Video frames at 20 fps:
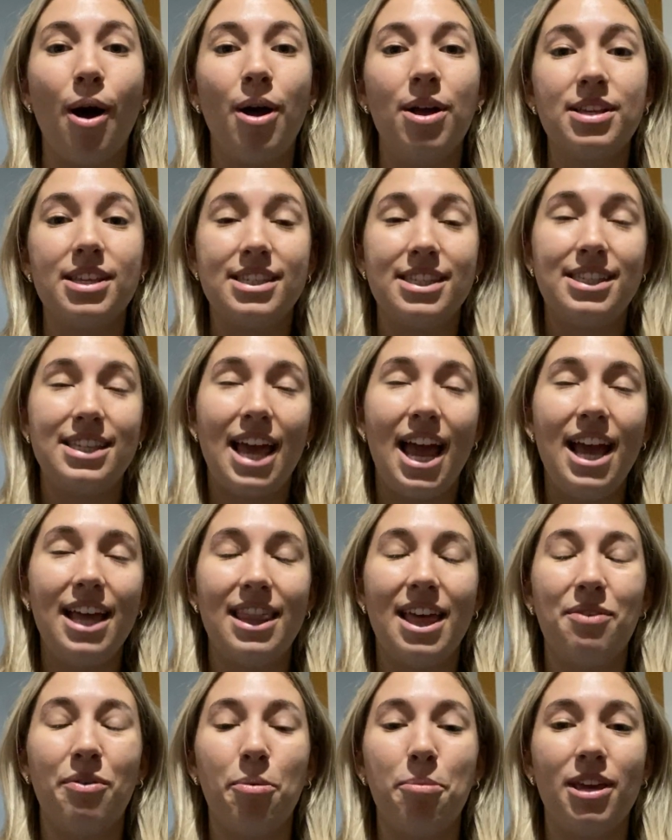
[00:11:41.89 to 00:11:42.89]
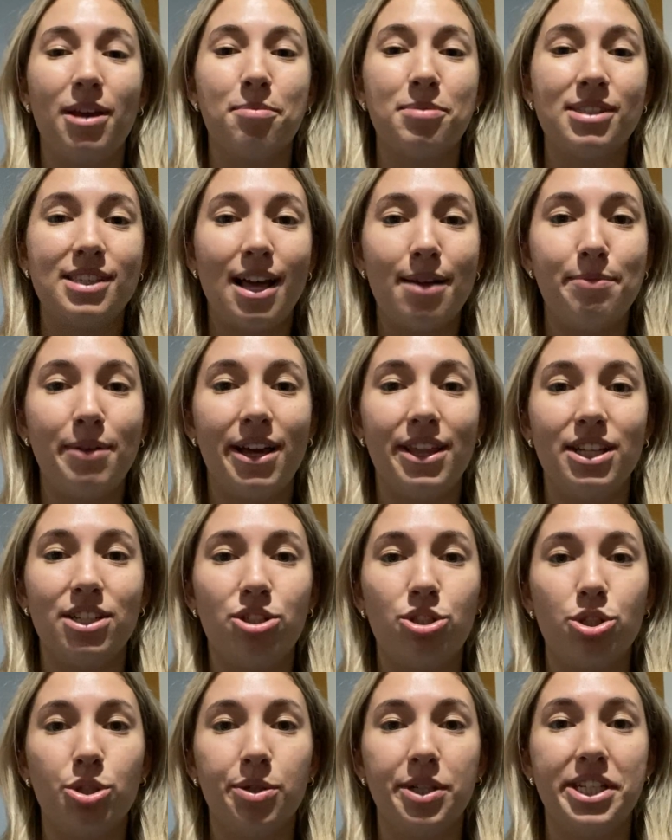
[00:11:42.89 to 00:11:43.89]
say they will be upset by this
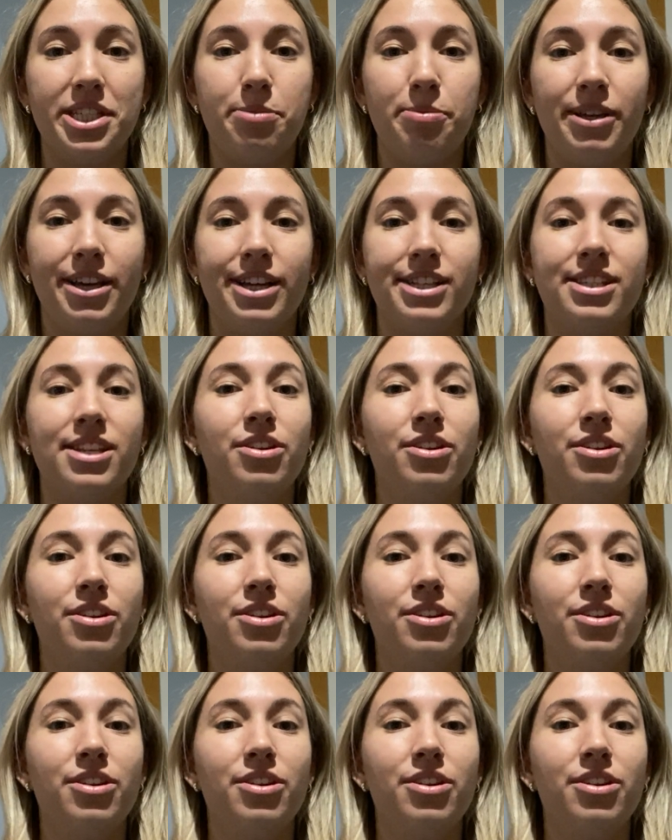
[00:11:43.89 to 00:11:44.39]
choice because